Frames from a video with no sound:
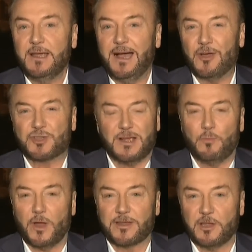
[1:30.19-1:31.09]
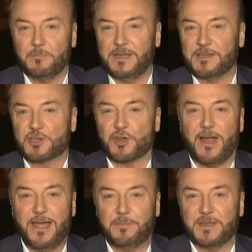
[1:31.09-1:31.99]
How someone can be
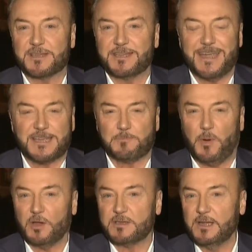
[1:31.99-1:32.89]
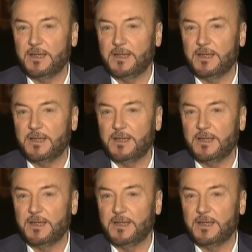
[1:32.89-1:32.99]
described as a despot